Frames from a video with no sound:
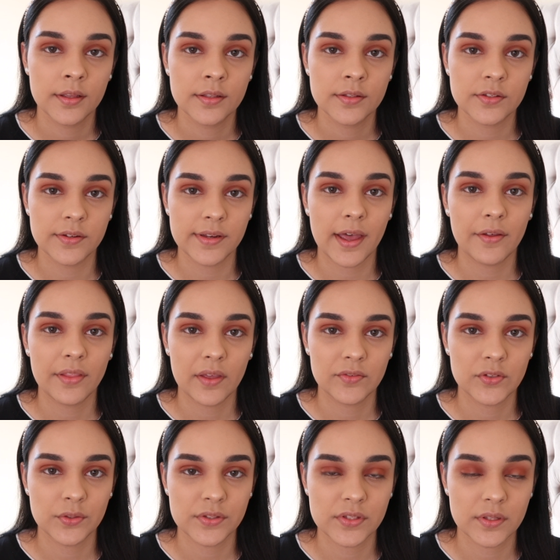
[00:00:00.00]
So now that I've
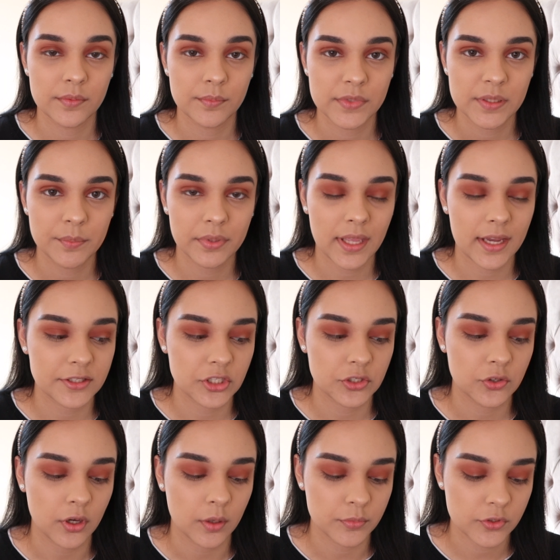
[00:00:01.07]
done some simple
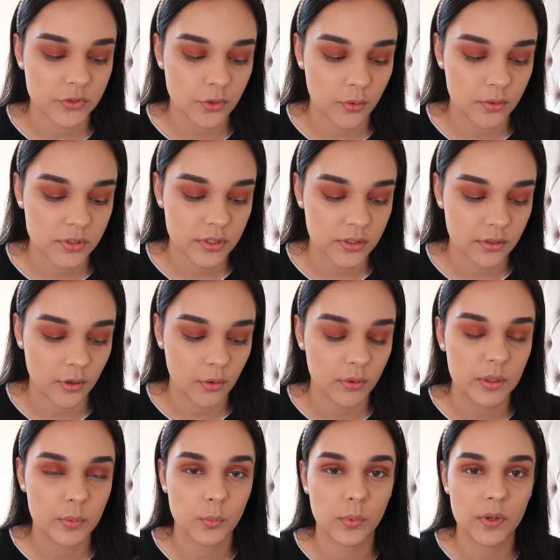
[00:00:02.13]
eyeshadow, I'm just going to go
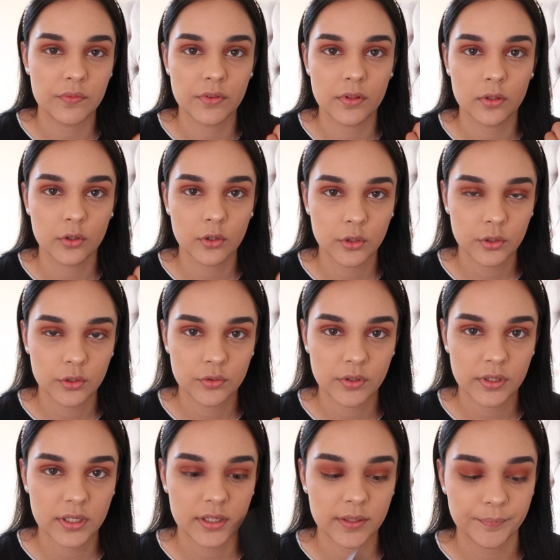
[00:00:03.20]
in with the
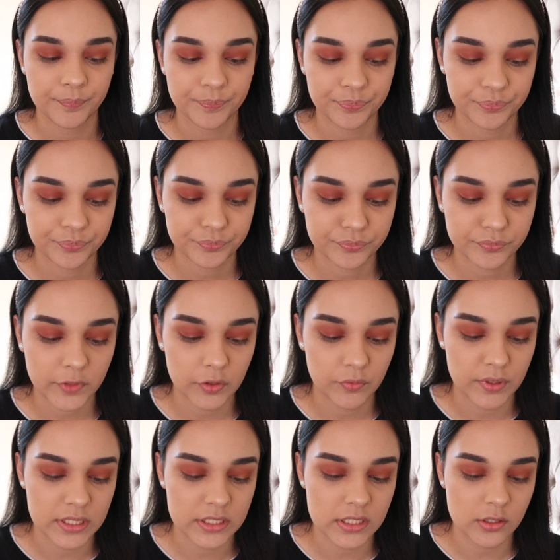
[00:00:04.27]
Lacura
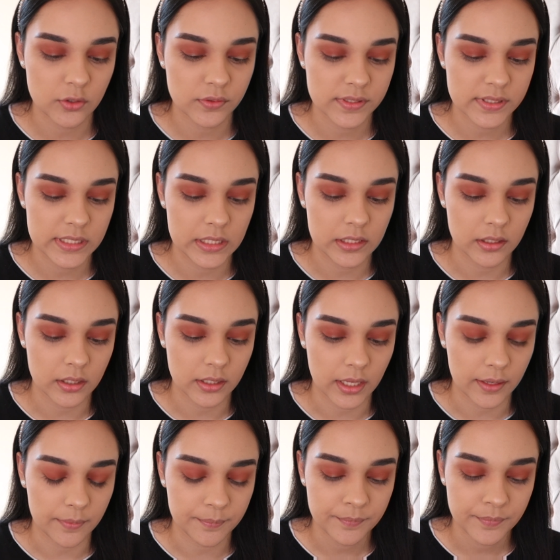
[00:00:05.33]
Radiant Concealer
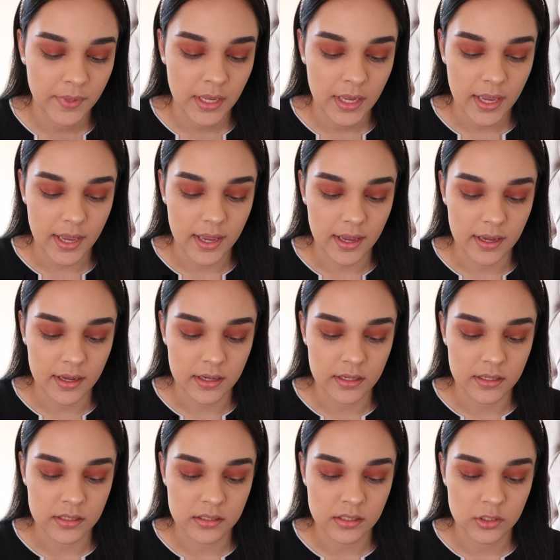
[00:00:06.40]
again
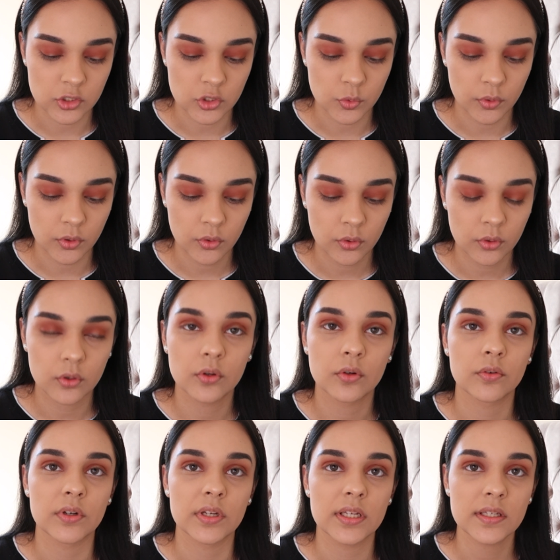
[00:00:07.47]
and do a cut
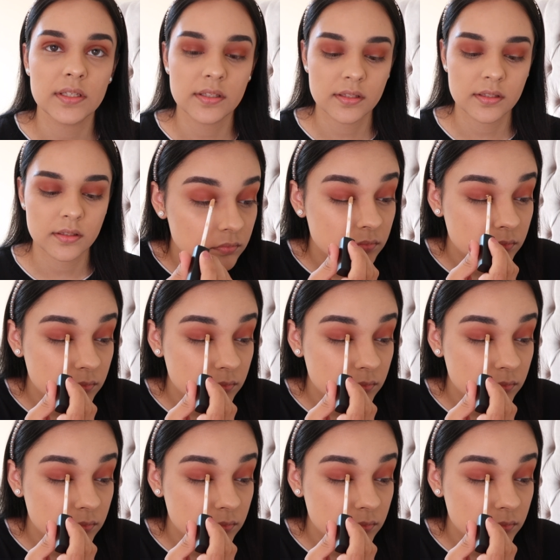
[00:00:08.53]
crease.